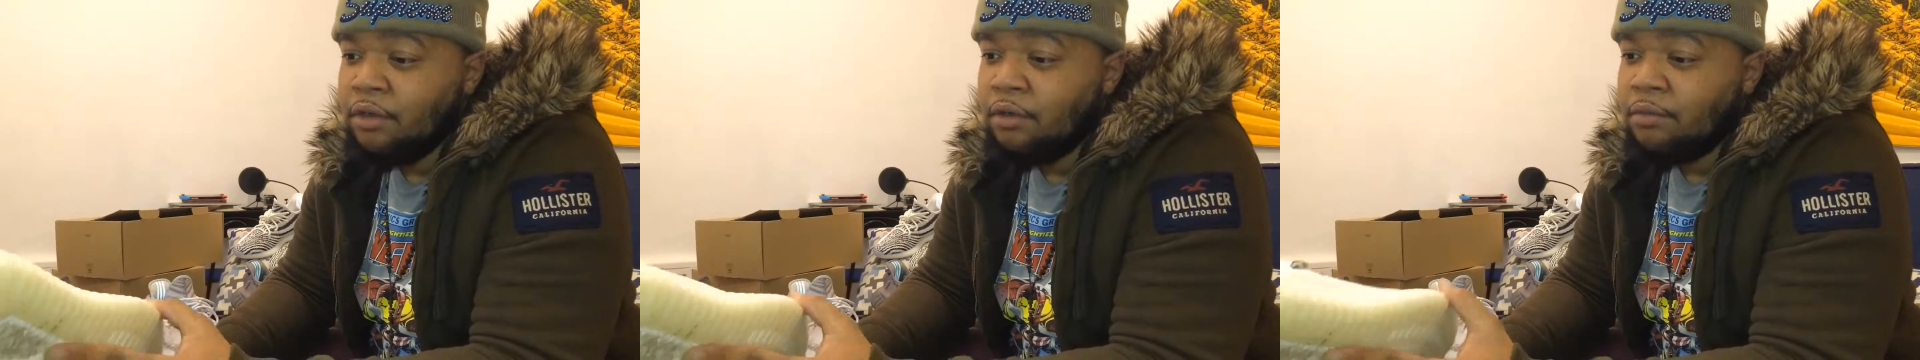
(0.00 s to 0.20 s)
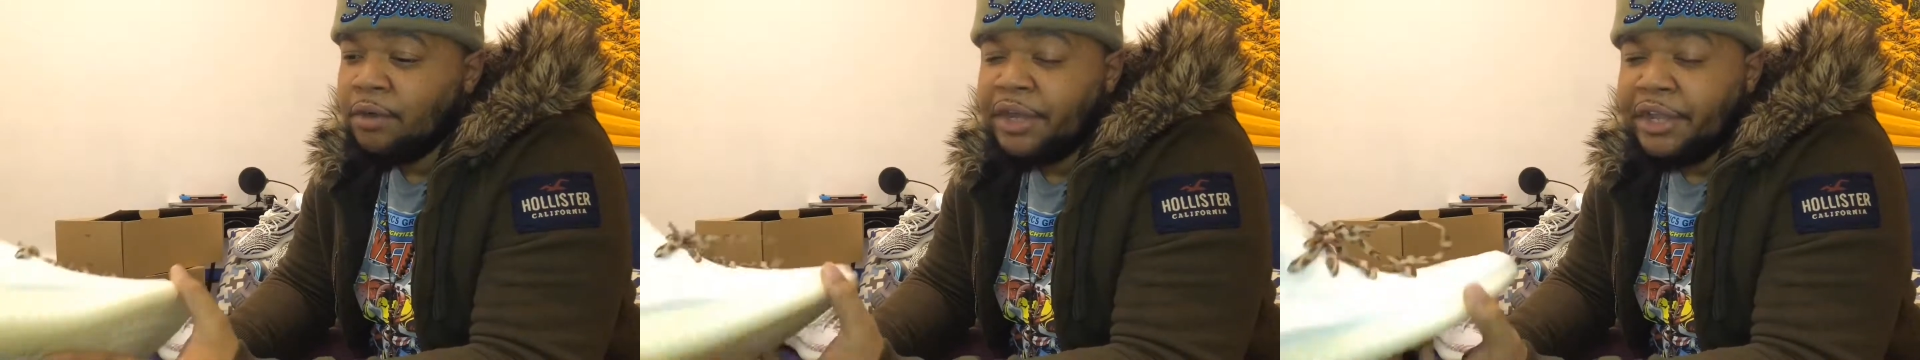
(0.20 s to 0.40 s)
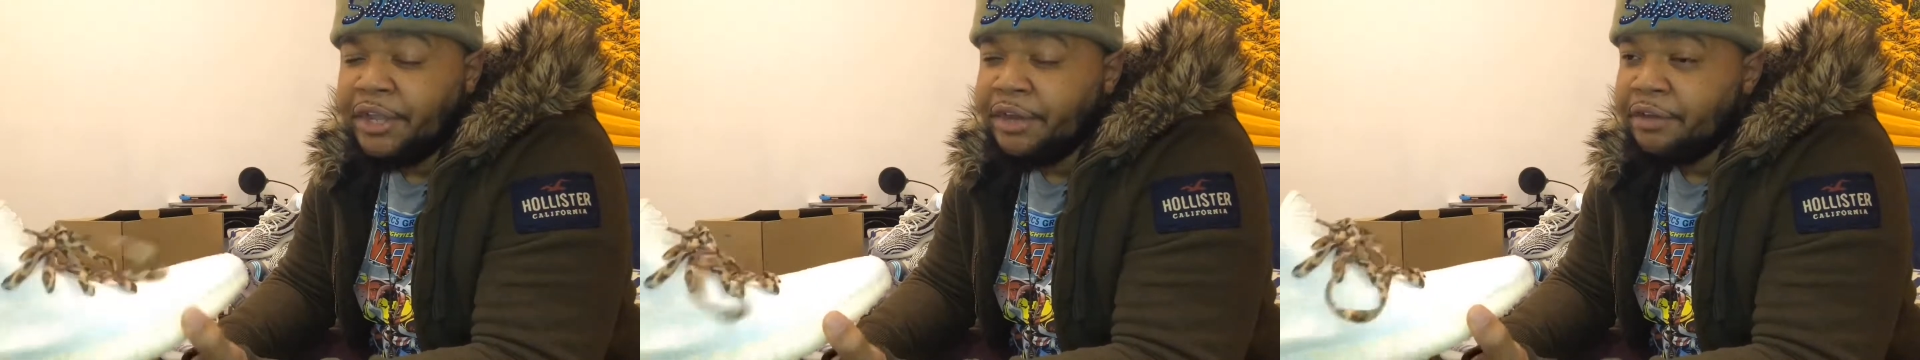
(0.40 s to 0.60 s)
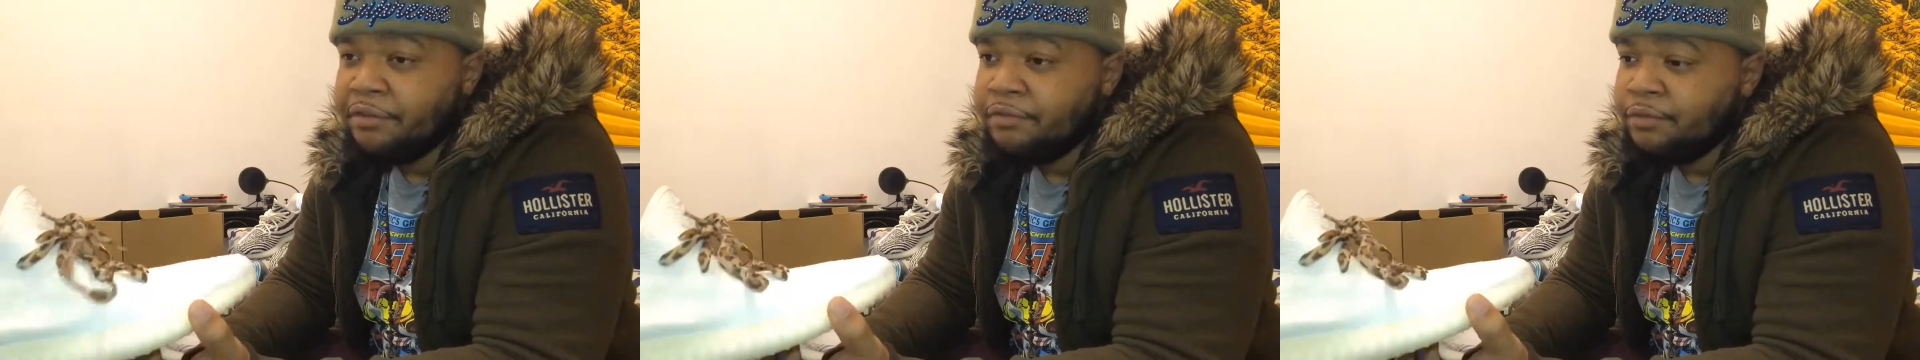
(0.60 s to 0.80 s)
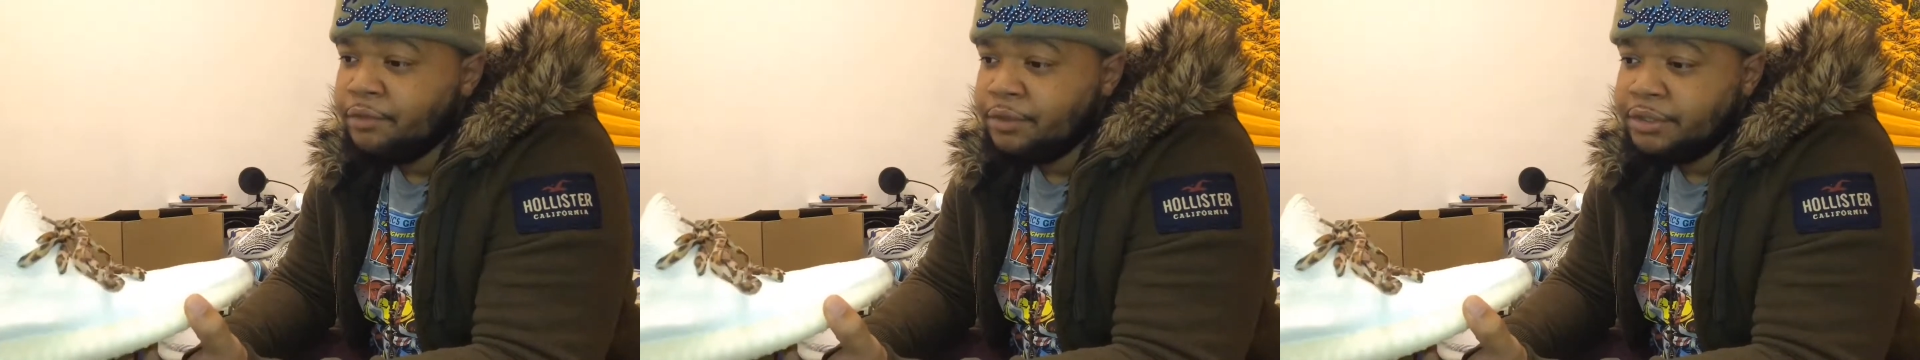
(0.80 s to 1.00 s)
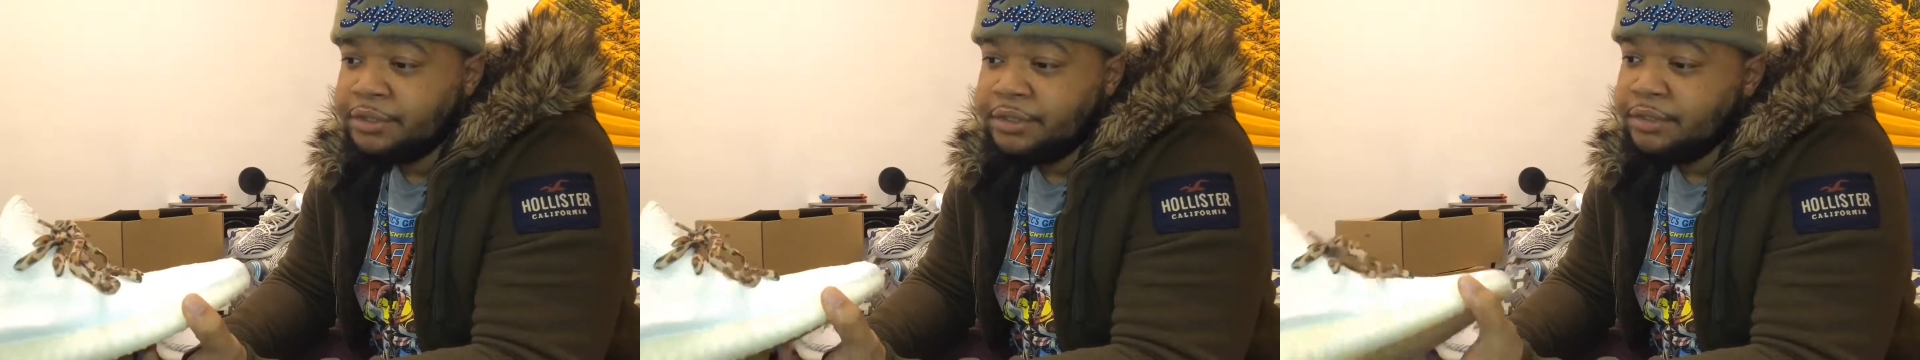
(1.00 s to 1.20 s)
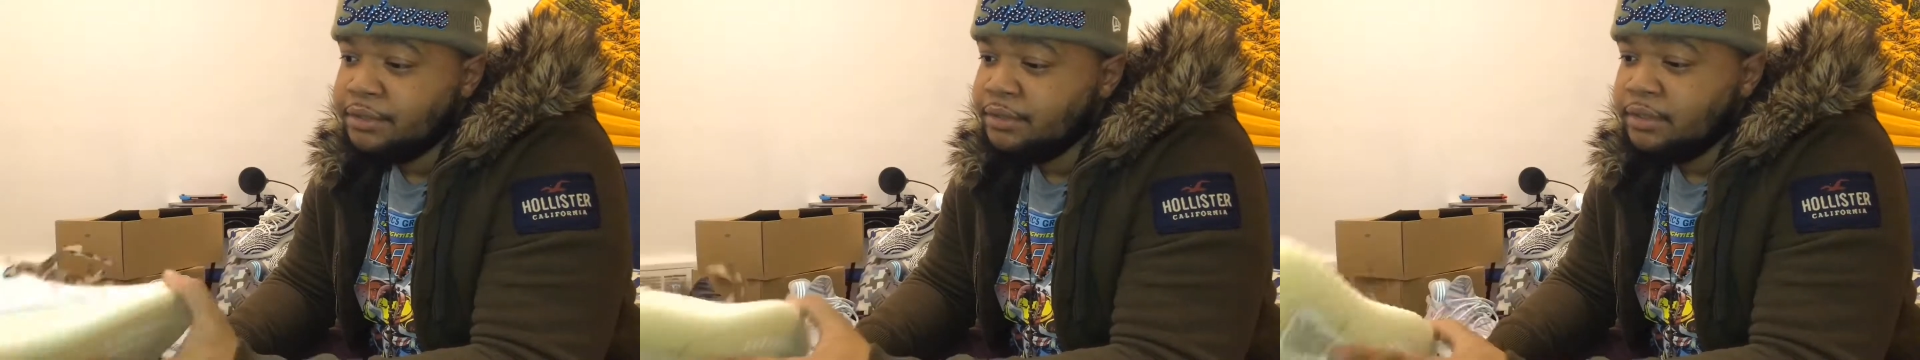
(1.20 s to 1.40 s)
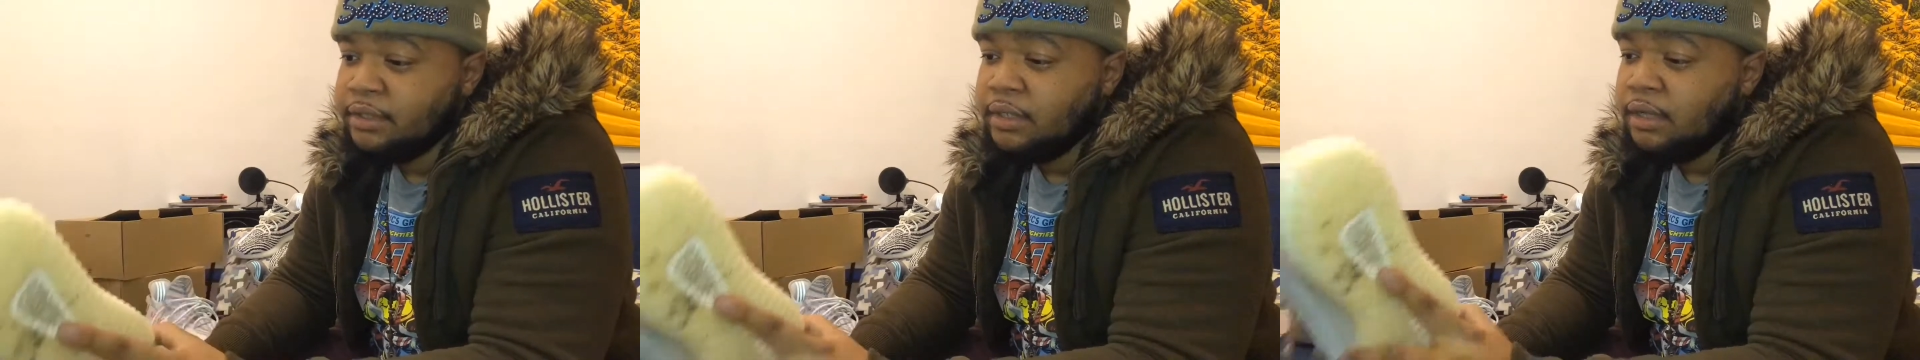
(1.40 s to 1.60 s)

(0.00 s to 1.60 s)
all white Air Forces.